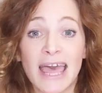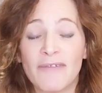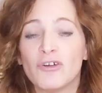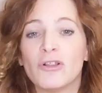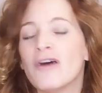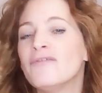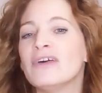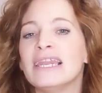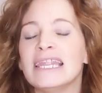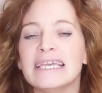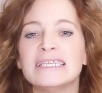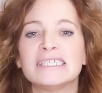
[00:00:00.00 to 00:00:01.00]
level of at
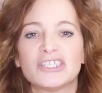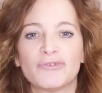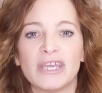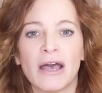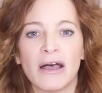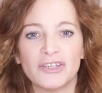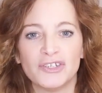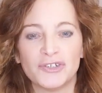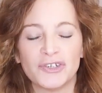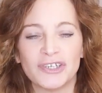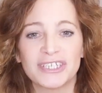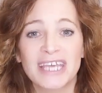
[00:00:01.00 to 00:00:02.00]
least
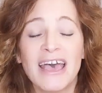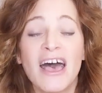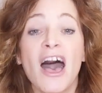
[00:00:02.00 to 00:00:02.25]
300.